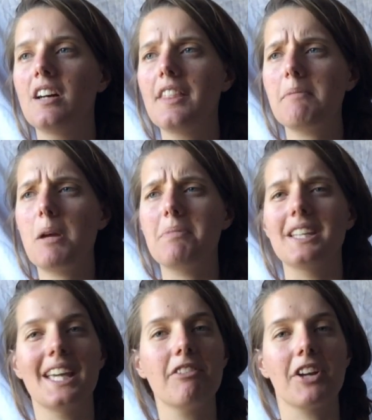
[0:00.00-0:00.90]
I think maybe
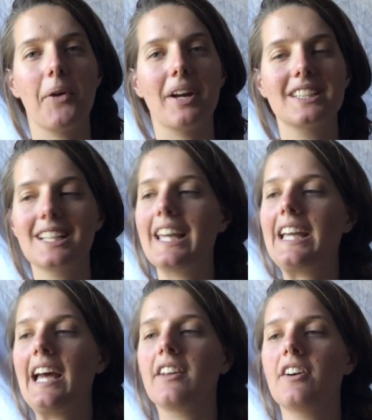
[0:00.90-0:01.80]
a year ago,
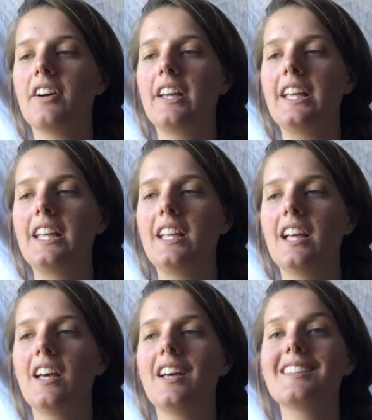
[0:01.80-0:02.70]
actually. And I
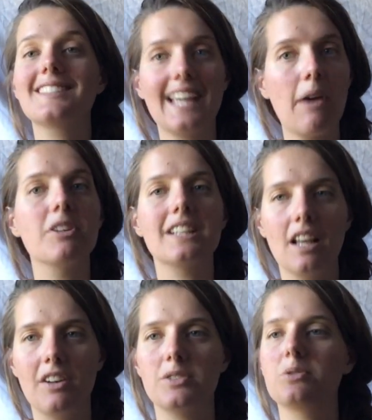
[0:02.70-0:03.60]
scoured it
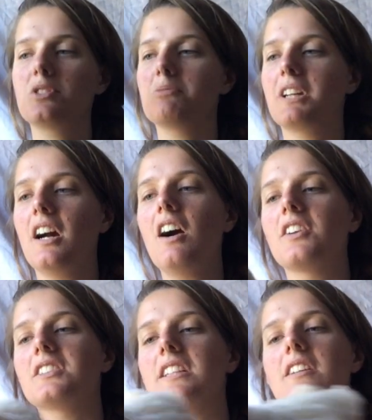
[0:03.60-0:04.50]
last autumn and
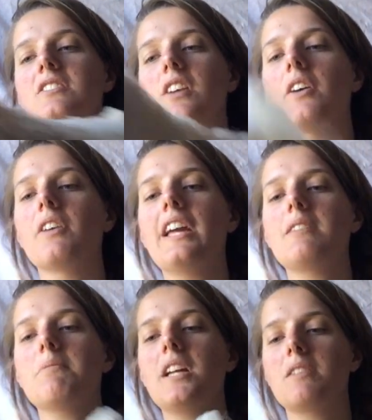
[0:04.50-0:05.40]
carded it. So
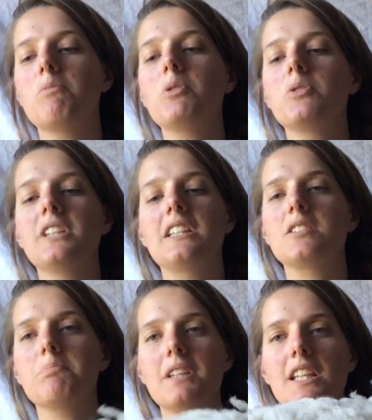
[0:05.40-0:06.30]
it will need
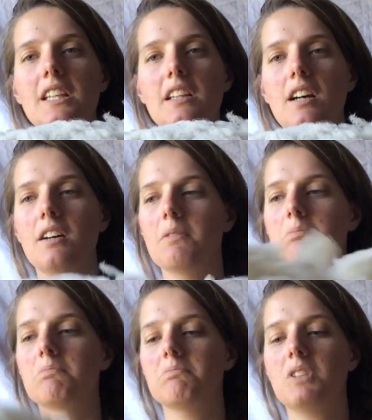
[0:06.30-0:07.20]
to be
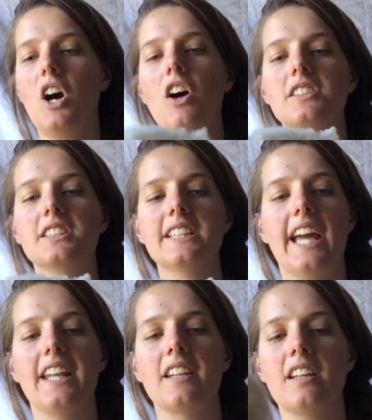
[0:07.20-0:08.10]
carded
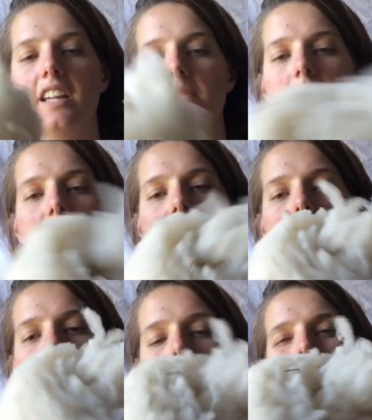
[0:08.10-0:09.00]
again. I
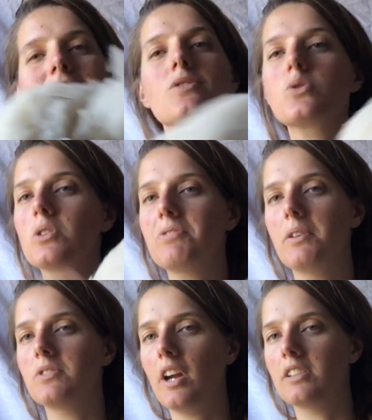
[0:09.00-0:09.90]
wasn't sure if I
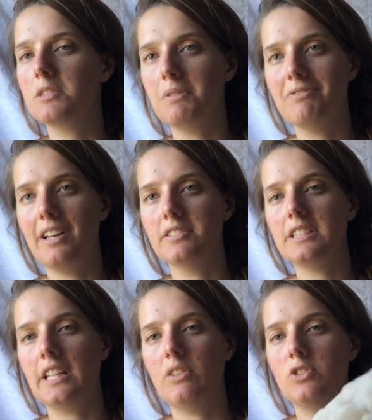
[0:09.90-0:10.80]
was going to be
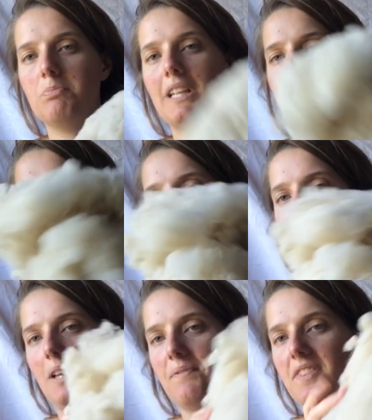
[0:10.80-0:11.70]
felting it or spinning
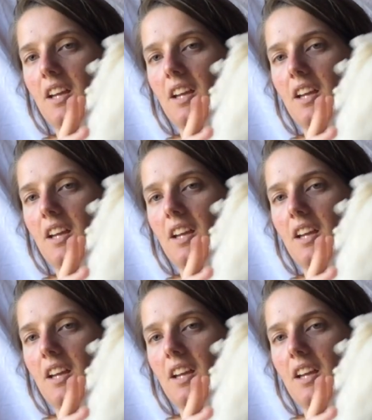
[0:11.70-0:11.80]
from it.